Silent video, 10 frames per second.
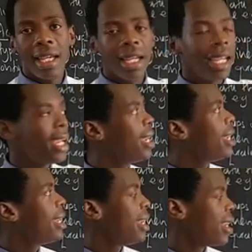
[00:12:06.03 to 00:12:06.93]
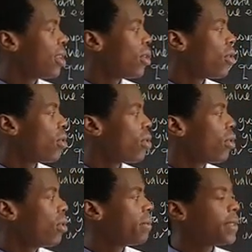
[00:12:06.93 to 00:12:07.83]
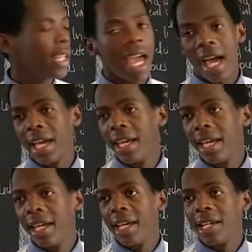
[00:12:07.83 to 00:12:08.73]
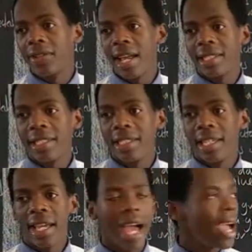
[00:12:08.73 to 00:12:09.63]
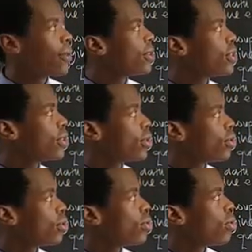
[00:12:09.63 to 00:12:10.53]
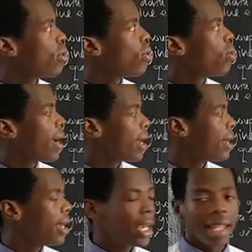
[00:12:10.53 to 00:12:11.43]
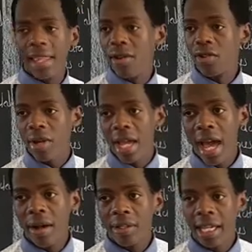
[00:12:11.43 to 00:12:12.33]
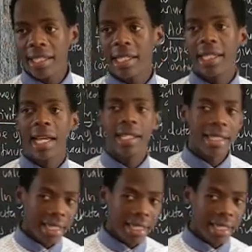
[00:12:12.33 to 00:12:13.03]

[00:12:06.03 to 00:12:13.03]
in your groups there. So that's it. I wish you well. Then try out exercise